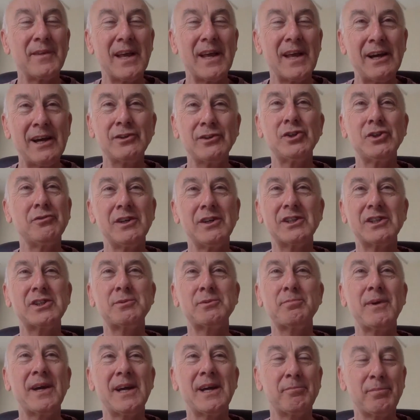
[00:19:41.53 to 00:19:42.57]
how do you
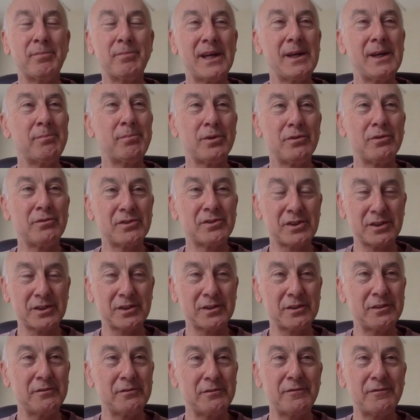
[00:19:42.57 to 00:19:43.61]
expect people
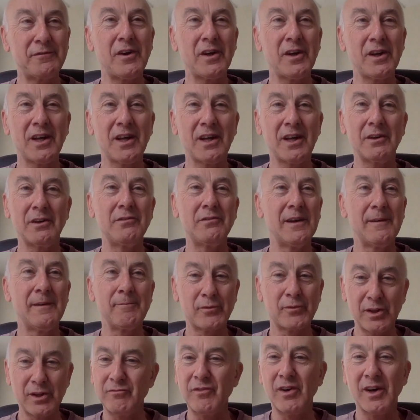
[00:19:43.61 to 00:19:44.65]
to follow
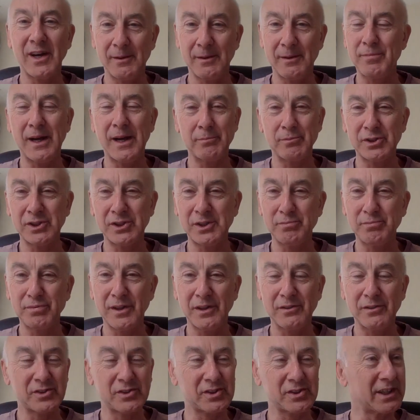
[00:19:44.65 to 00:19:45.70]
the right publishing
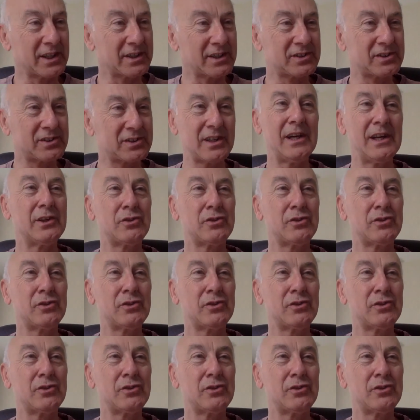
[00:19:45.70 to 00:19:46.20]
process